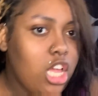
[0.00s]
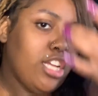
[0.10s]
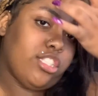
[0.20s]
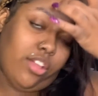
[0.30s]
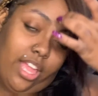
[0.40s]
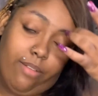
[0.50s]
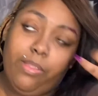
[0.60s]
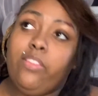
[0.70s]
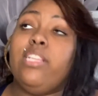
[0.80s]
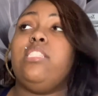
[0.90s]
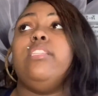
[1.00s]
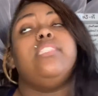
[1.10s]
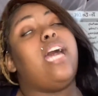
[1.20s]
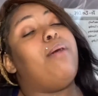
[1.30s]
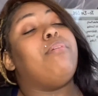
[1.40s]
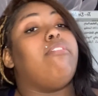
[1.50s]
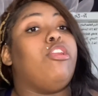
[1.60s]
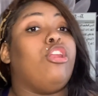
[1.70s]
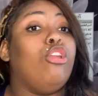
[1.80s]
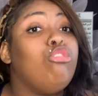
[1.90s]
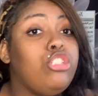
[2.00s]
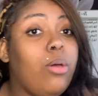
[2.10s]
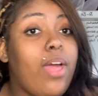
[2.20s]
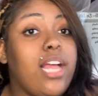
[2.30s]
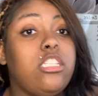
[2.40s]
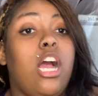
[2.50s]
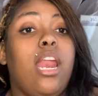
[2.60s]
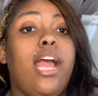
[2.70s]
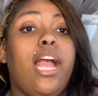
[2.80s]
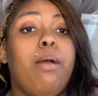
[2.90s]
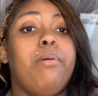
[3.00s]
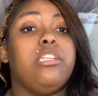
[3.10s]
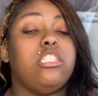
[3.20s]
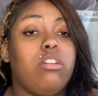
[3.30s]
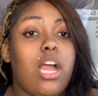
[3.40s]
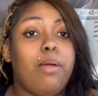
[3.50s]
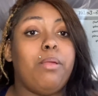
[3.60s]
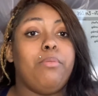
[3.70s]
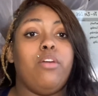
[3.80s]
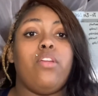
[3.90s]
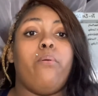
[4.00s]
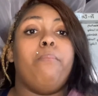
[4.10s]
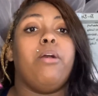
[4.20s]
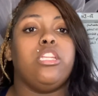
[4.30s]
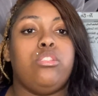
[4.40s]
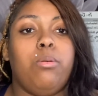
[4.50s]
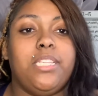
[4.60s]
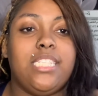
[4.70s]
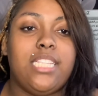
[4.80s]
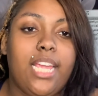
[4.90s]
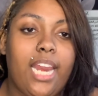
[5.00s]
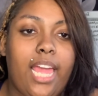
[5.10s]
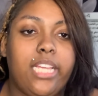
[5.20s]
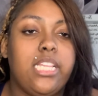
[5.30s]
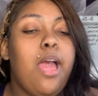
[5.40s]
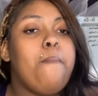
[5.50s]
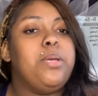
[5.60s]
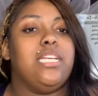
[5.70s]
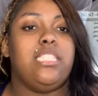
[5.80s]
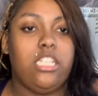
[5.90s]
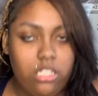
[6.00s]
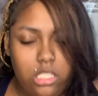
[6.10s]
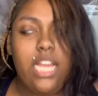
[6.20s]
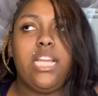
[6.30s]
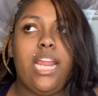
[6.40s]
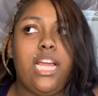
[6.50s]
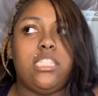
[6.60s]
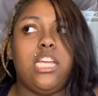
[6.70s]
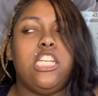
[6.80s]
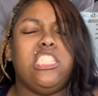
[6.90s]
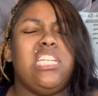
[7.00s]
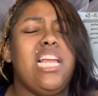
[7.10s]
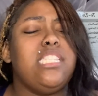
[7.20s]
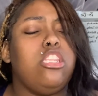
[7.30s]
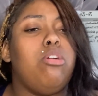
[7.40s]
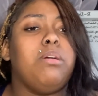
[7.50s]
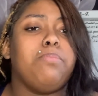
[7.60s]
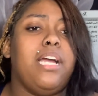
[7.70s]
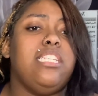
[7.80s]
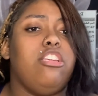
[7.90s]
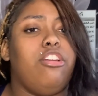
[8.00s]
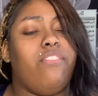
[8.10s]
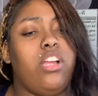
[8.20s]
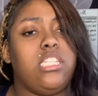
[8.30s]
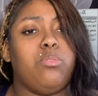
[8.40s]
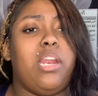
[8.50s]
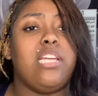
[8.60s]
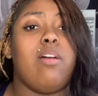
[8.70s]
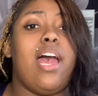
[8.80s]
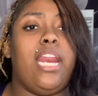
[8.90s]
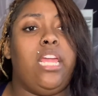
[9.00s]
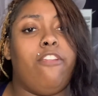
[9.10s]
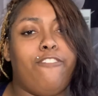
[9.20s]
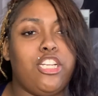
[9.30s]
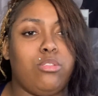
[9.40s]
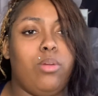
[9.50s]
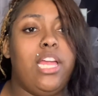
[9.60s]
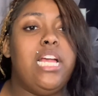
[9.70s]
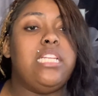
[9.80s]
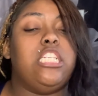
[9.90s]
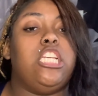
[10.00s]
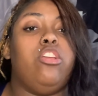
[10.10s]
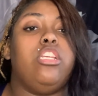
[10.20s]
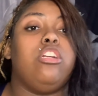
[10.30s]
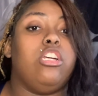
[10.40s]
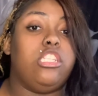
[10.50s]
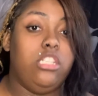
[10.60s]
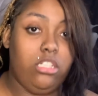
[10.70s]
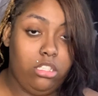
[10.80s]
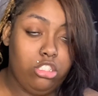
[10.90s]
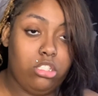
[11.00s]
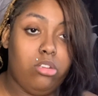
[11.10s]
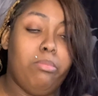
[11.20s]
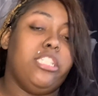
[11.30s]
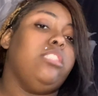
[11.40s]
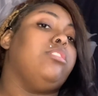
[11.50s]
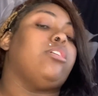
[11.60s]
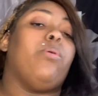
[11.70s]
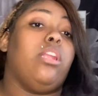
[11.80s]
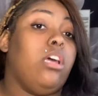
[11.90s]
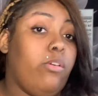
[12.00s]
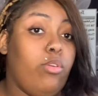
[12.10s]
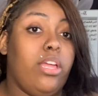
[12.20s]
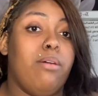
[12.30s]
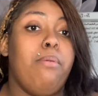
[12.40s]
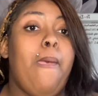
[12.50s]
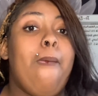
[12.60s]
So yeah, this is the time of the delusional ex. Y'all can like, comment, subscribe. Let me know if y'all want part 2 at the second ex because the second ex. It's a little more spicier than the first one. That's why I had to get the first one. Because I know this girl is delusional, but she was so in love with him.